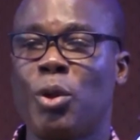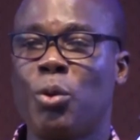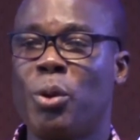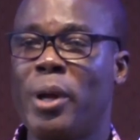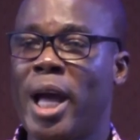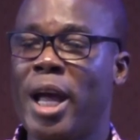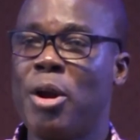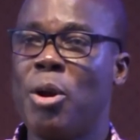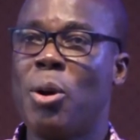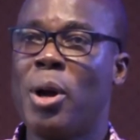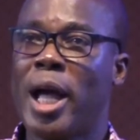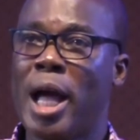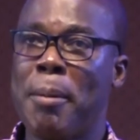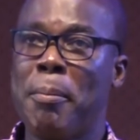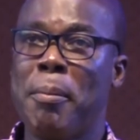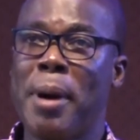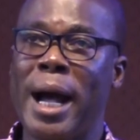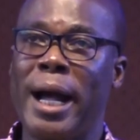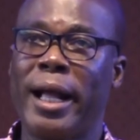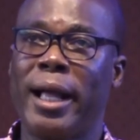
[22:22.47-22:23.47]
You cannot
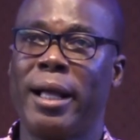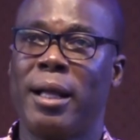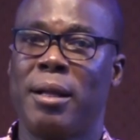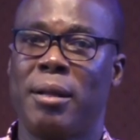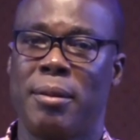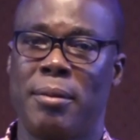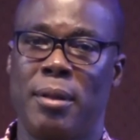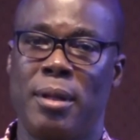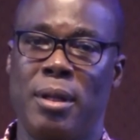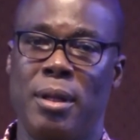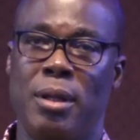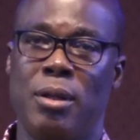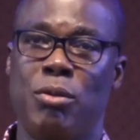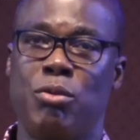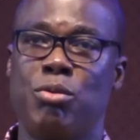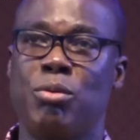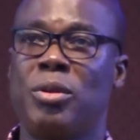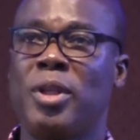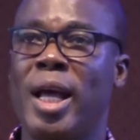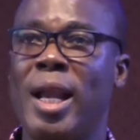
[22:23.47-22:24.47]
come back
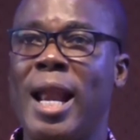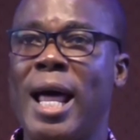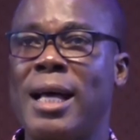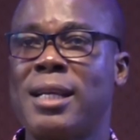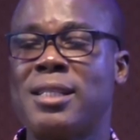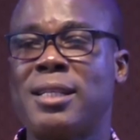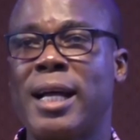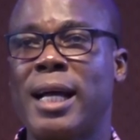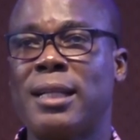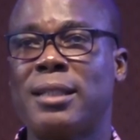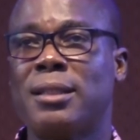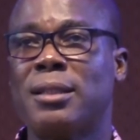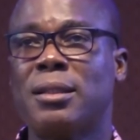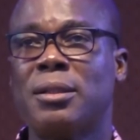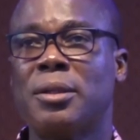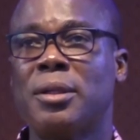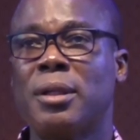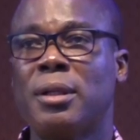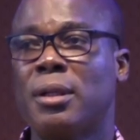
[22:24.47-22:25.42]
to tell us that